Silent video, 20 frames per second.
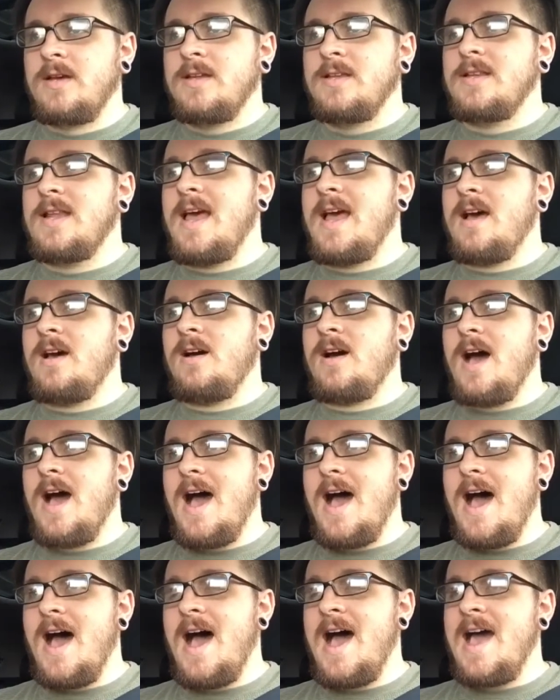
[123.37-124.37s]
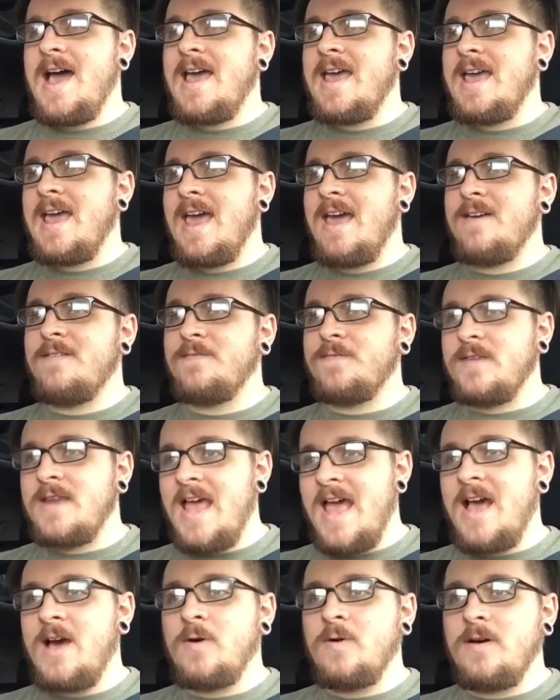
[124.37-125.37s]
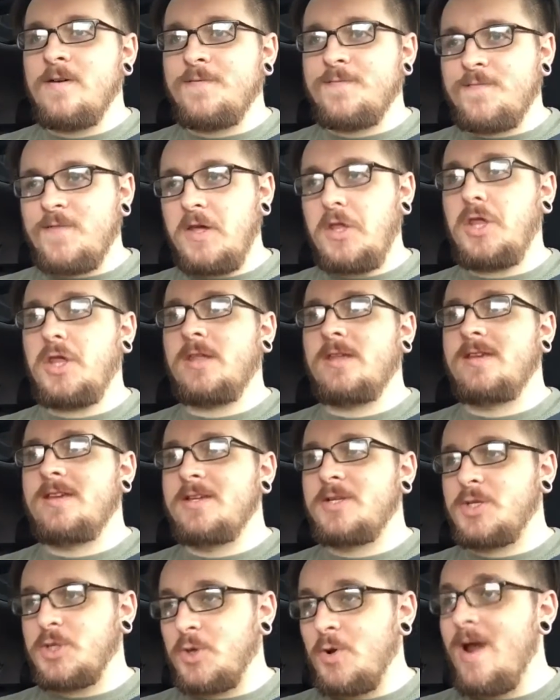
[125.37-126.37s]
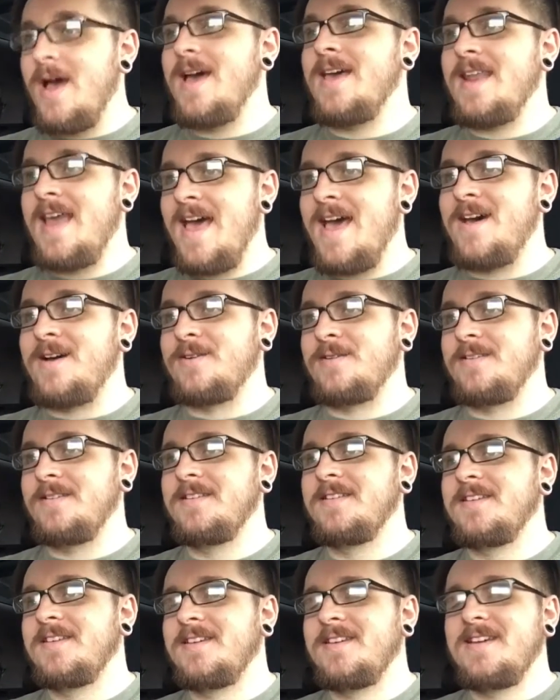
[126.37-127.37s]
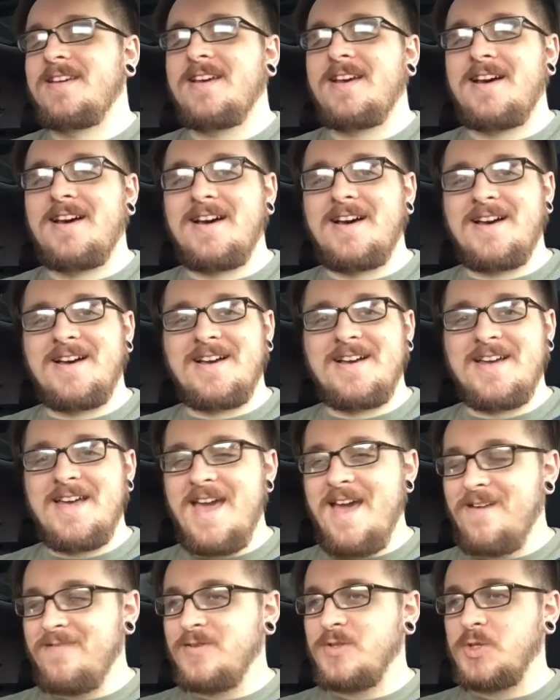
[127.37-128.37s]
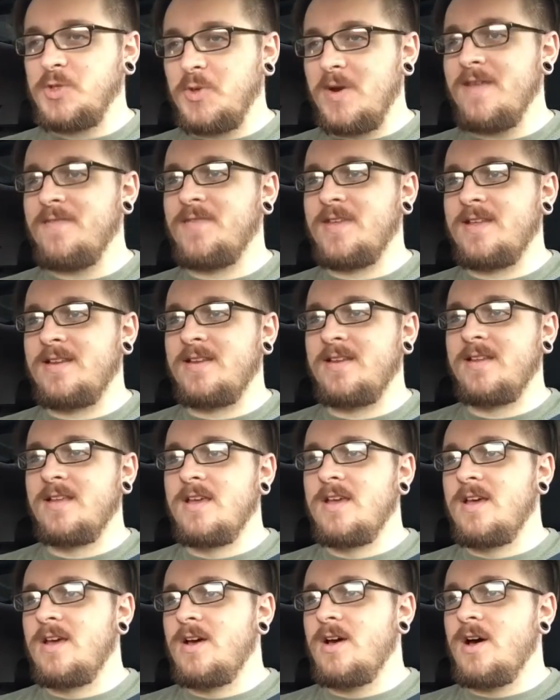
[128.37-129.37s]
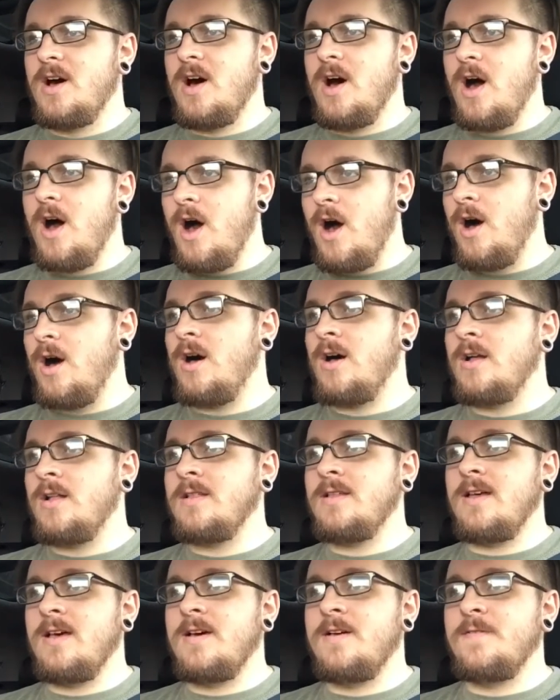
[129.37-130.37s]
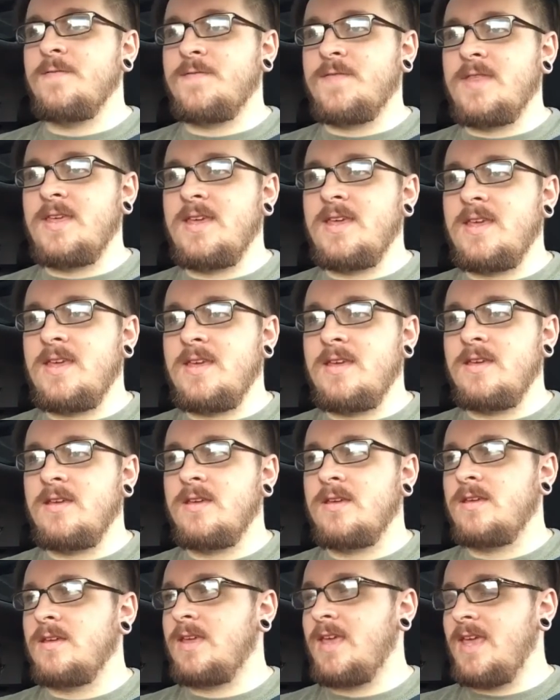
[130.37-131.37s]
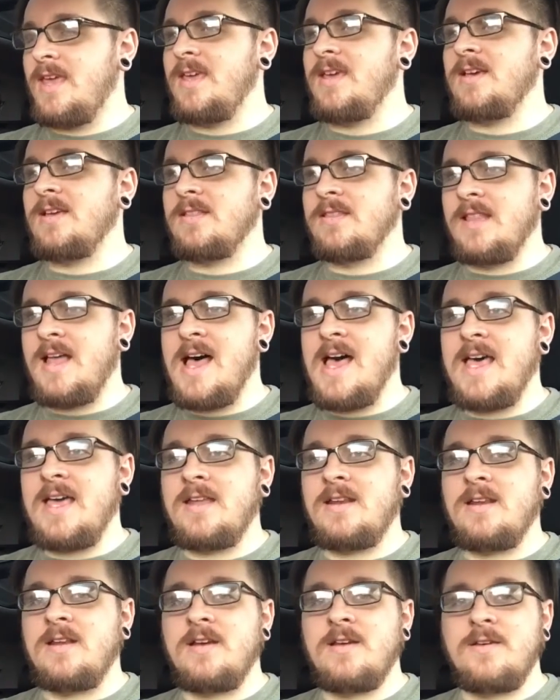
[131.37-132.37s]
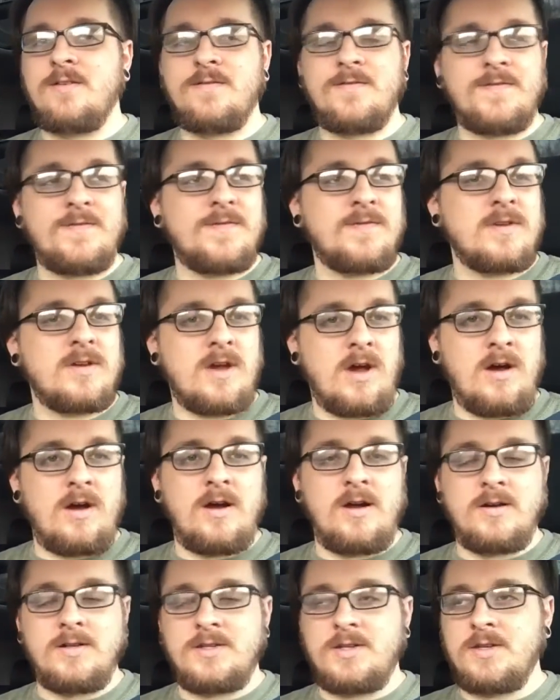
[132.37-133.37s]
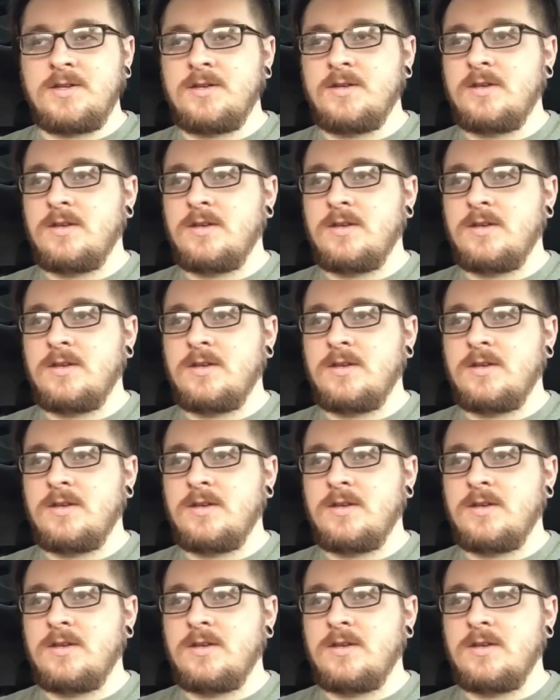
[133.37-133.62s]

Now, I have now officially tried out, have driven all of the Kia line of cars.